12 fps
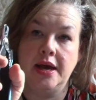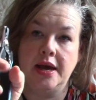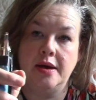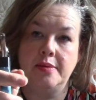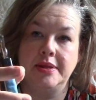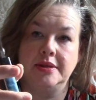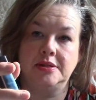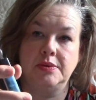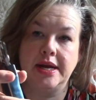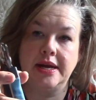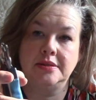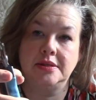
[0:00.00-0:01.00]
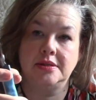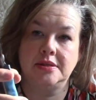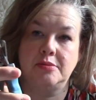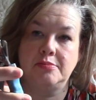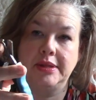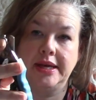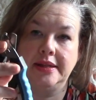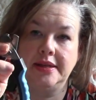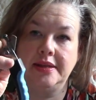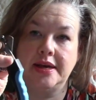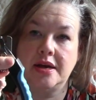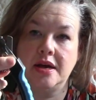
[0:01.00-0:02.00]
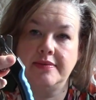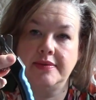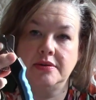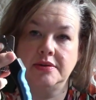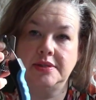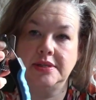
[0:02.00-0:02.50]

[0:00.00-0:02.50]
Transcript: And this one has this little blade thing that covers